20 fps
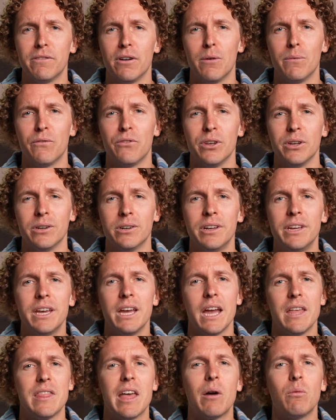foam feel,
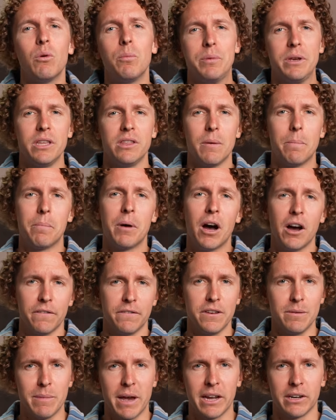and that will be the
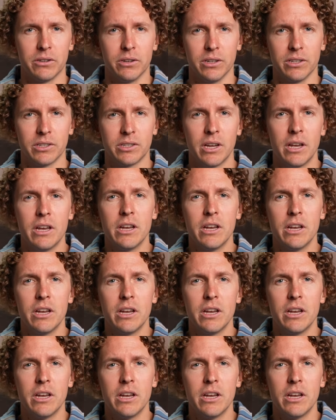Puffy mattress.